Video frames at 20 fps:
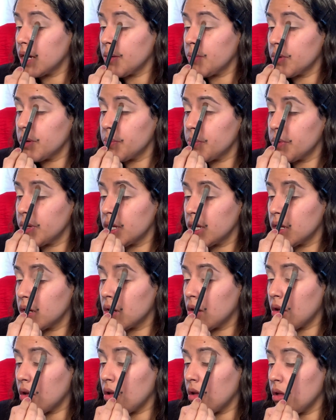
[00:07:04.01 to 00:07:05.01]
I wanna bring it
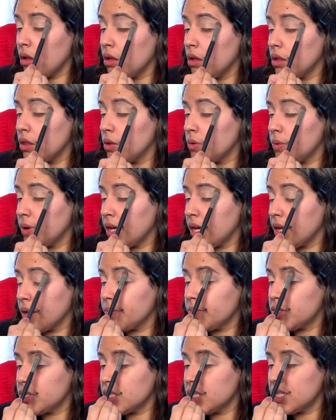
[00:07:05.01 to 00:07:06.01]
all the way
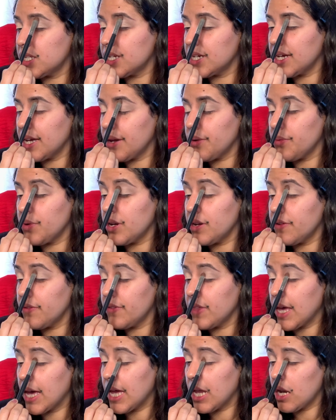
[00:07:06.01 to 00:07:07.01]
up just to get rid of
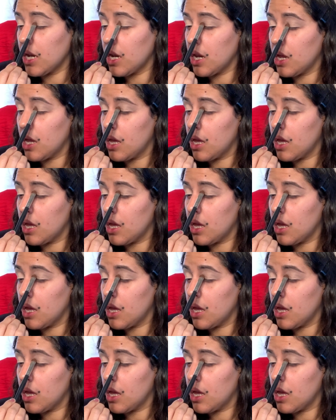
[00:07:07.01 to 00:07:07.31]
that